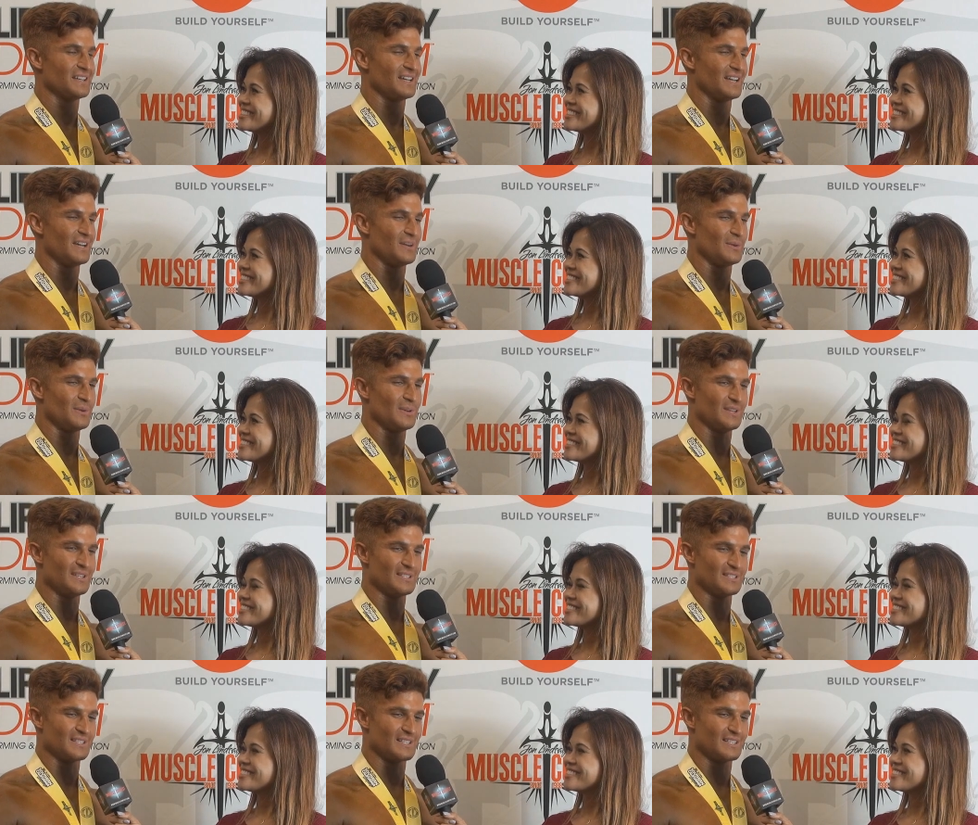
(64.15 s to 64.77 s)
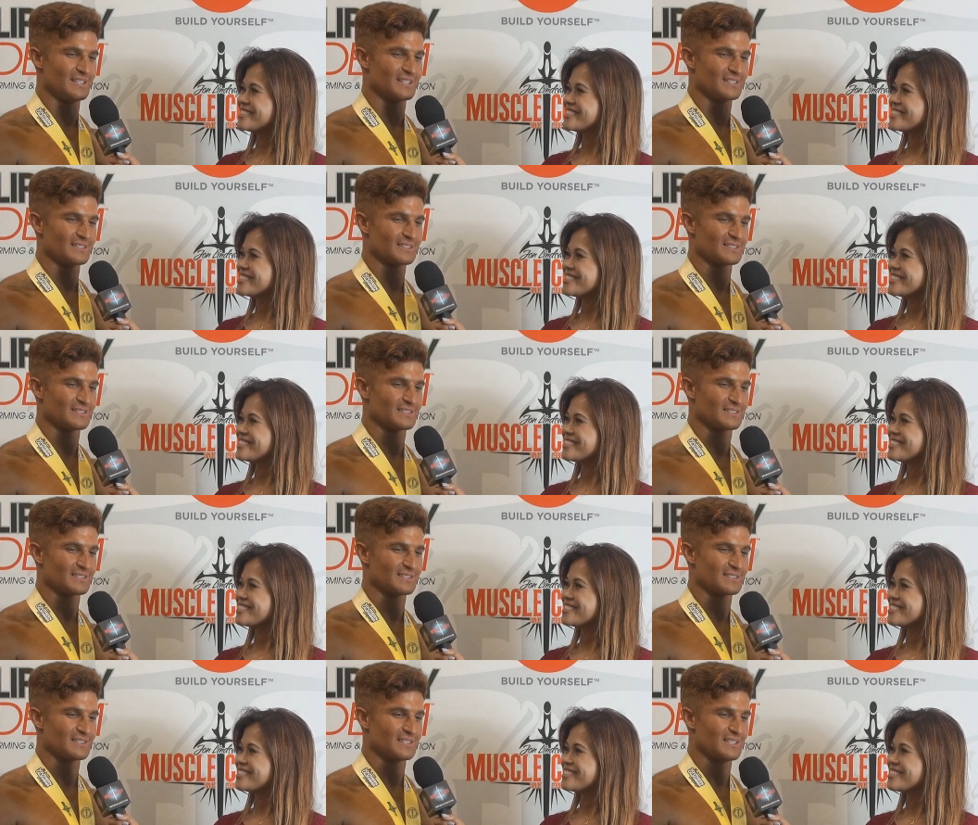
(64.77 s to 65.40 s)
Speaker 1: uh, what is it?
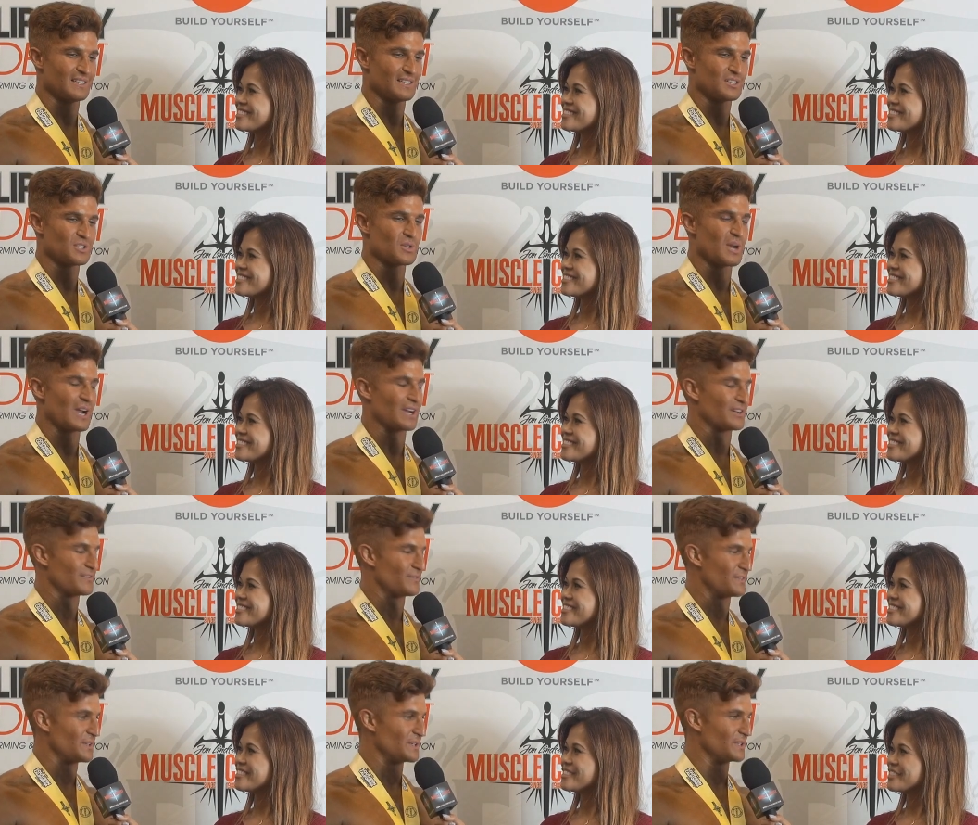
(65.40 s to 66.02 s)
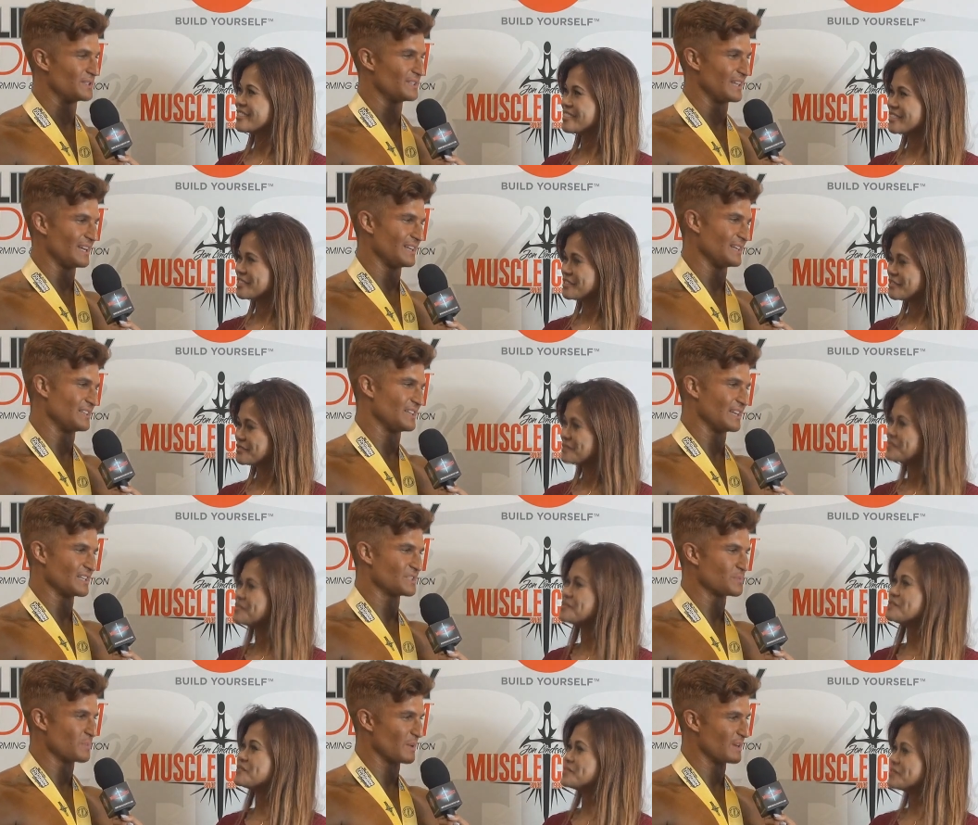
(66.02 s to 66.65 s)
Track and field. I
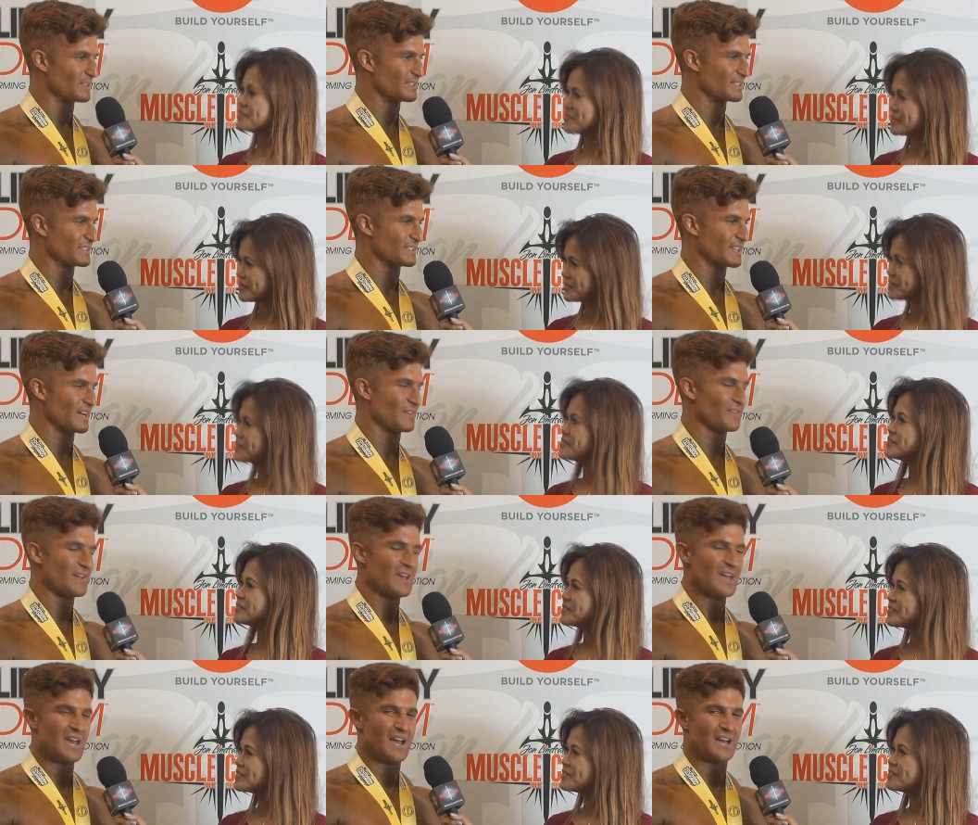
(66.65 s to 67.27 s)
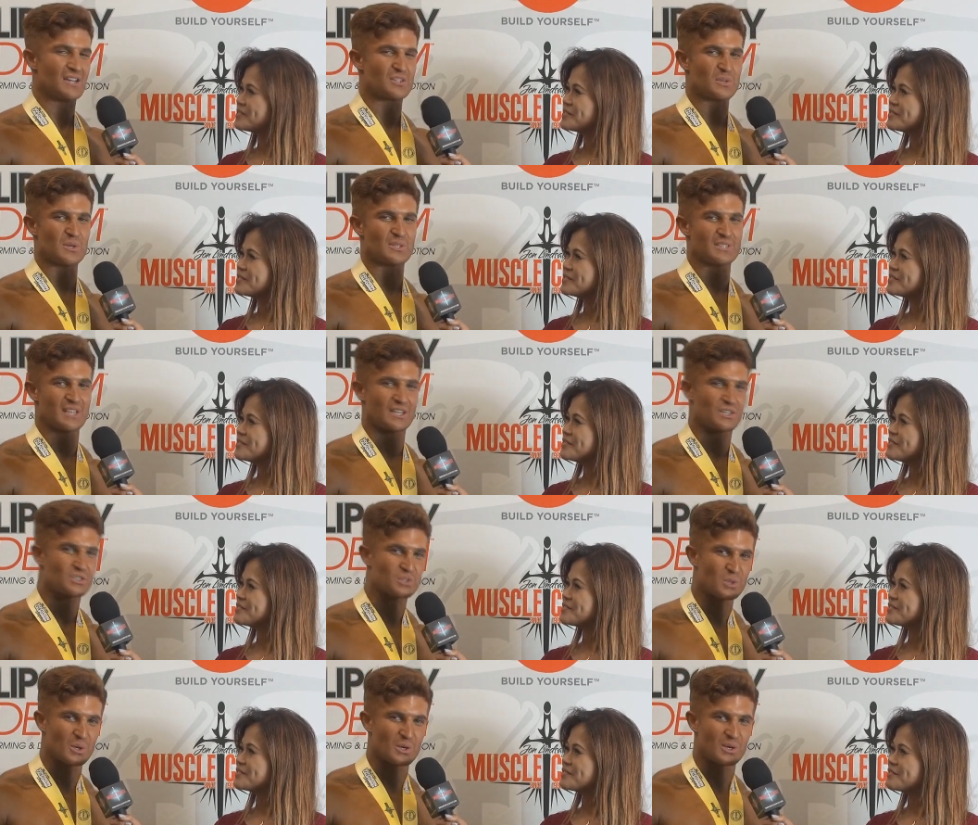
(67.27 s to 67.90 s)
did like sprints and stuff. I was always
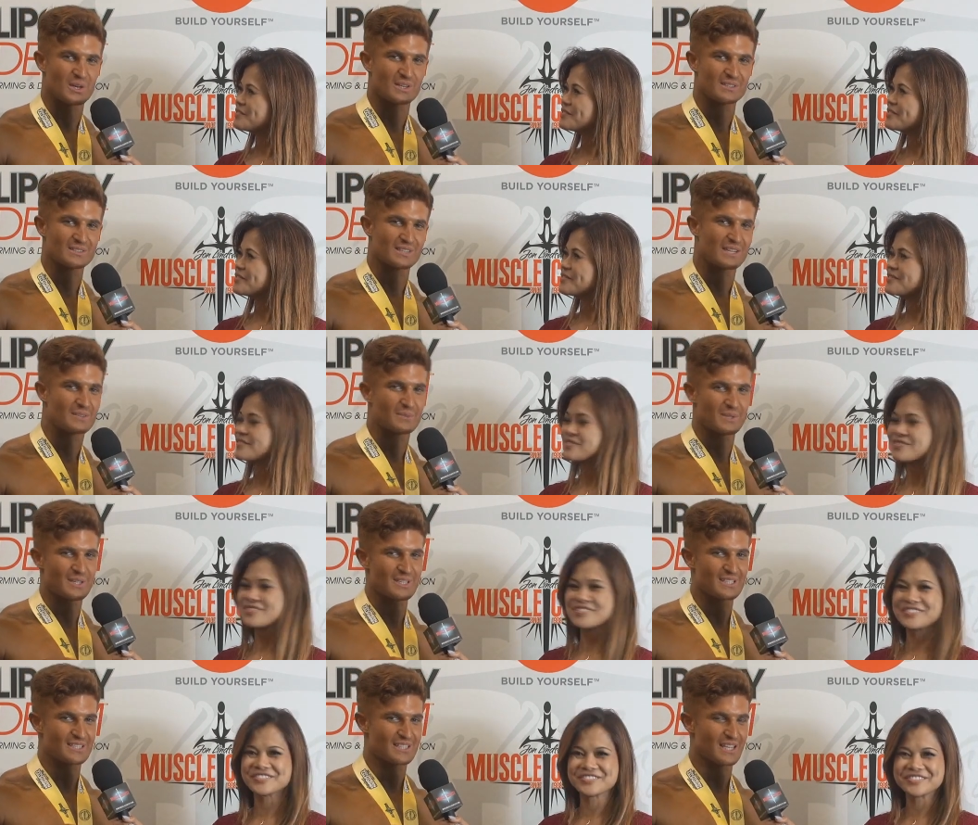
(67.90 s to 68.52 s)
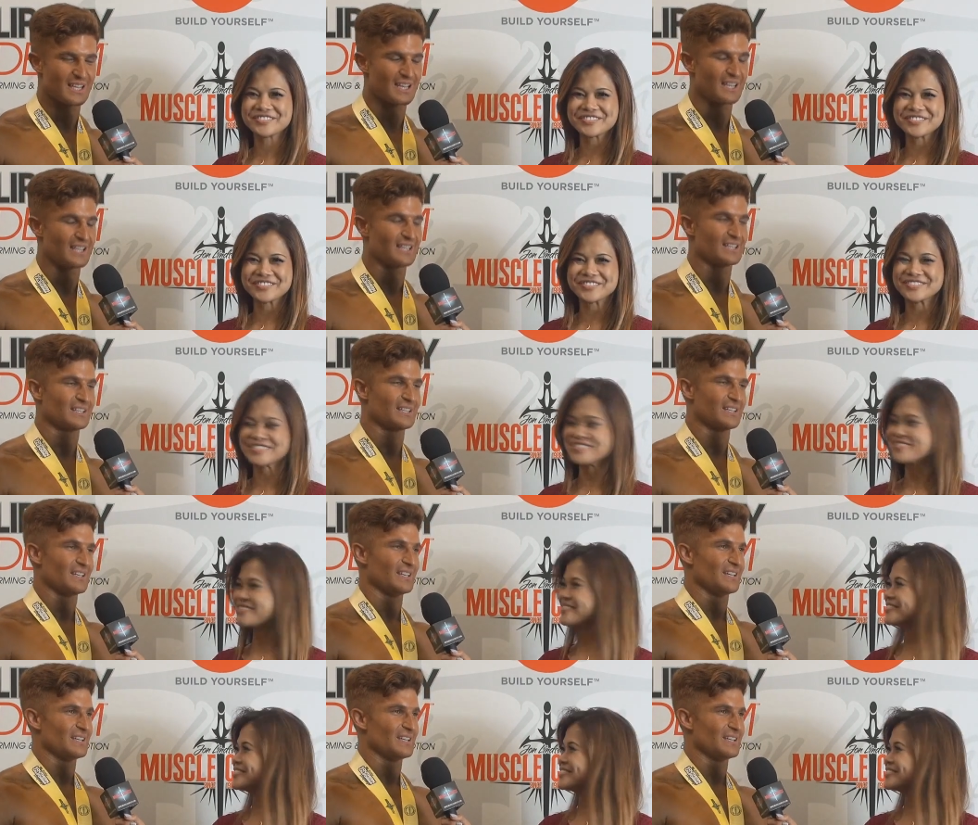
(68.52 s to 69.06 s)
like shorter, like really skinny,